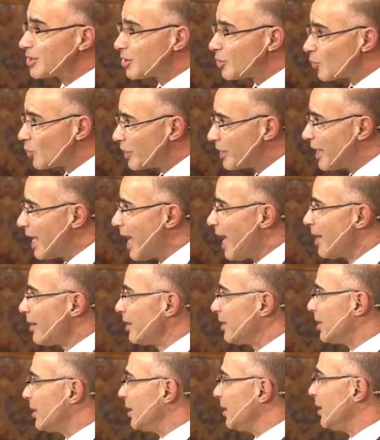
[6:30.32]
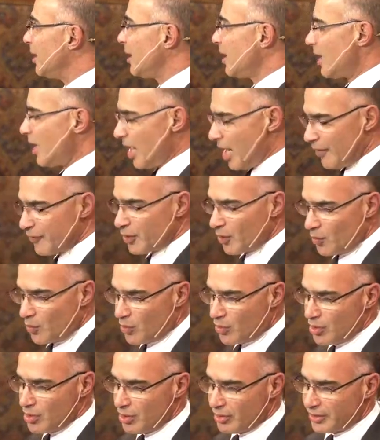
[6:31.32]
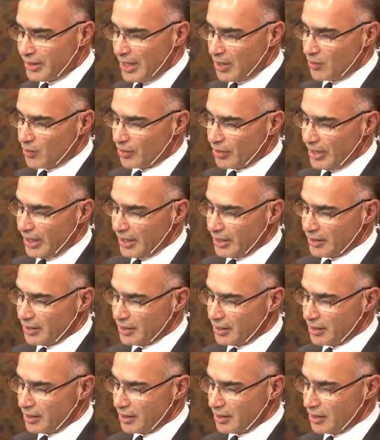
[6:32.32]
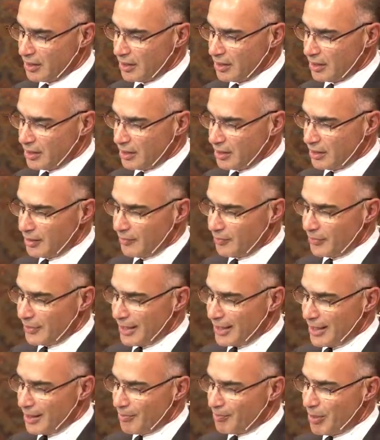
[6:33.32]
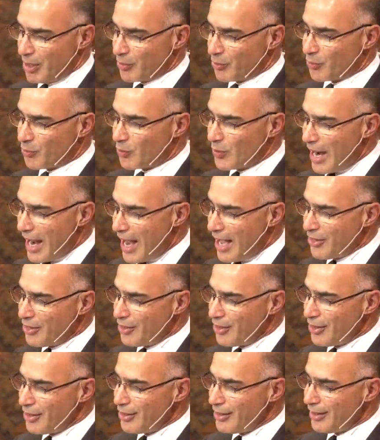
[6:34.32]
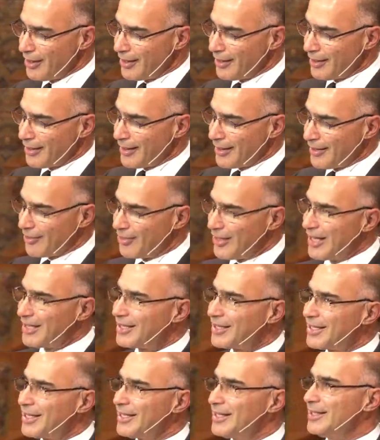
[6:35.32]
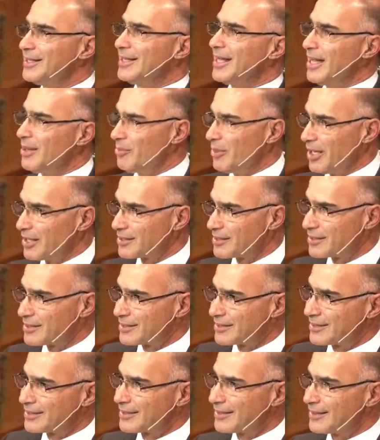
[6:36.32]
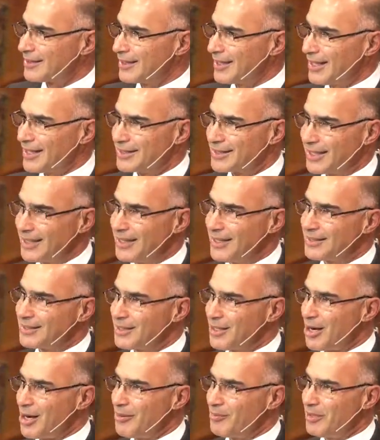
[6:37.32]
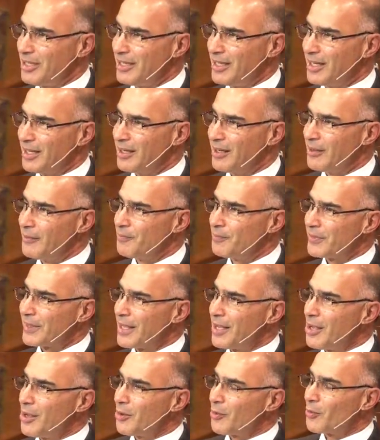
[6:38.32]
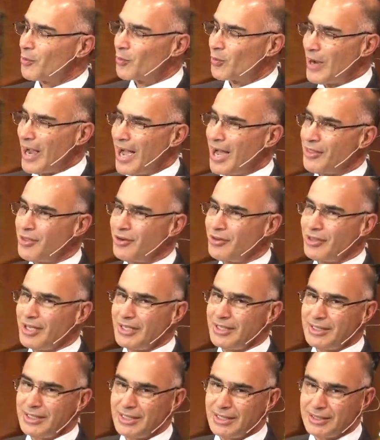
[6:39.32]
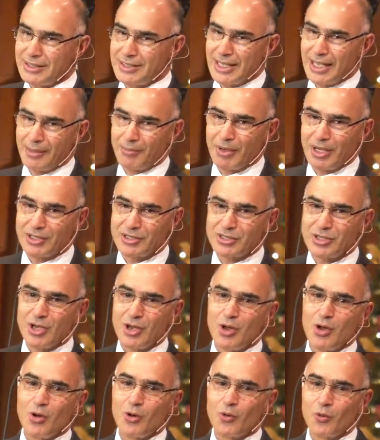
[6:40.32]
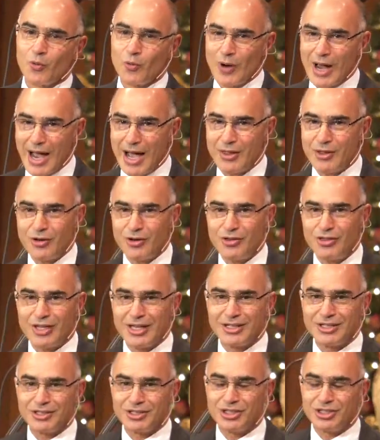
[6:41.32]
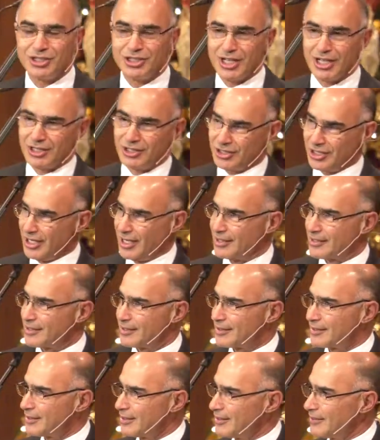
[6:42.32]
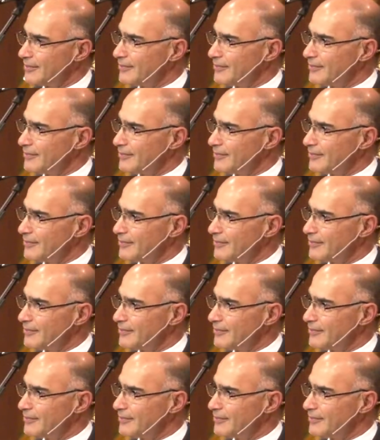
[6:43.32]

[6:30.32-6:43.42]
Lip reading: the reality of the world that we're in. But rather than condemn us, and I said this in Armenian, rather than condemn us, rather than judge us,